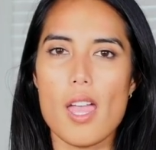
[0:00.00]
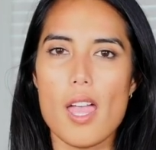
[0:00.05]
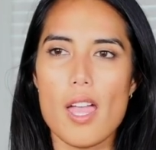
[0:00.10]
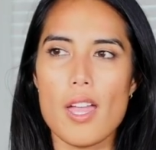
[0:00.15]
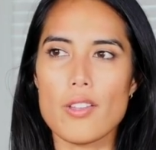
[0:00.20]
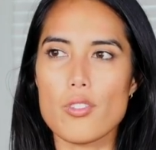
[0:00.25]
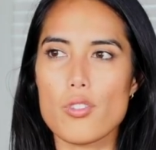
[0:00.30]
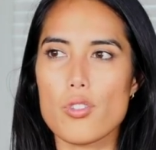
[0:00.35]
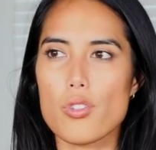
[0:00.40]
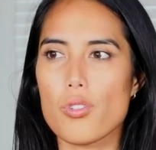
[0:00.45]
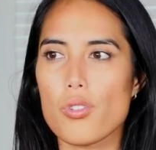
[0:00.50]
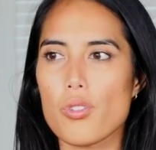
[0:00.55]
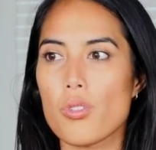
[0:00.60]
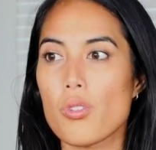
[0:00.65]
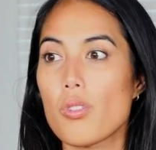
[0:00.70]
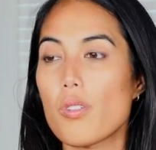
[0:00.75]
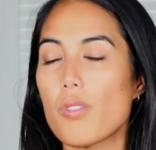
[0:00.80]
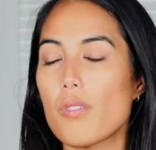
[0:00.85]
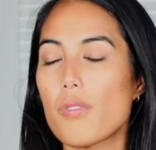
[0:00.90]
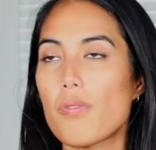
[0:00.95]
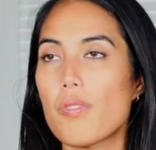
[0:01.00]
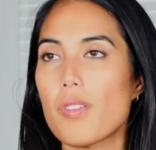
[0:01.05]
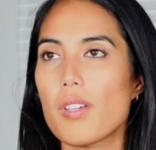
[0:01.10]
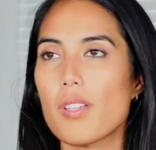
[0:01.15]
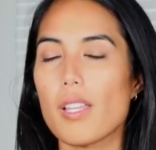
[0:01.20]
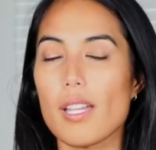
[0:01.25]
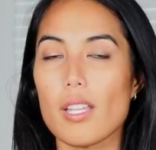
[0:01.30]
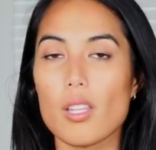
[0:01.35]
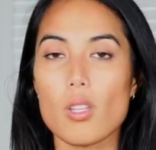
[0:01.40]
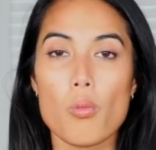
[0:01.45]
and to feel
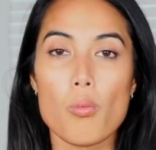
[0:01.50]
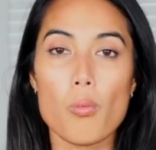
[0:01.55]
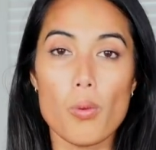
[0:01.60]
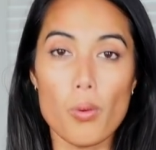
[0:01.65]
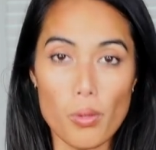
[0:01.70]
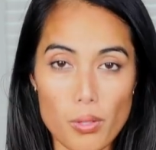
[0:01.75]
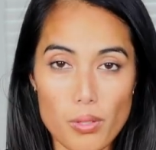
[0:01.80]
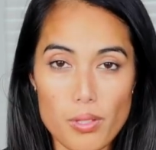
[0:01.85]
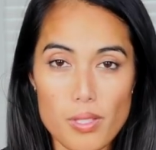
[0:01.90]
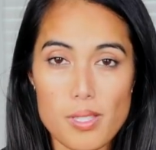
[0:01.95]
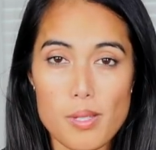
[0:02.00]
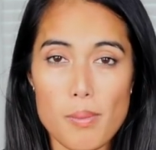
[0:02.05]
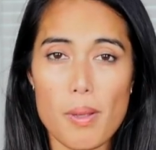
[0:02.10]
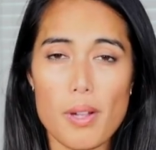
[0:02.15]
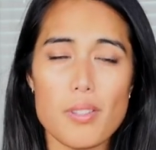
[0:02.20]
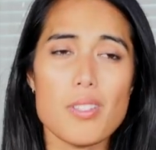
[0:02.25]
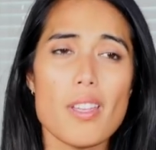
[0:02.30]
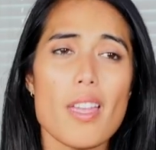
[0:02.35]
like the world is about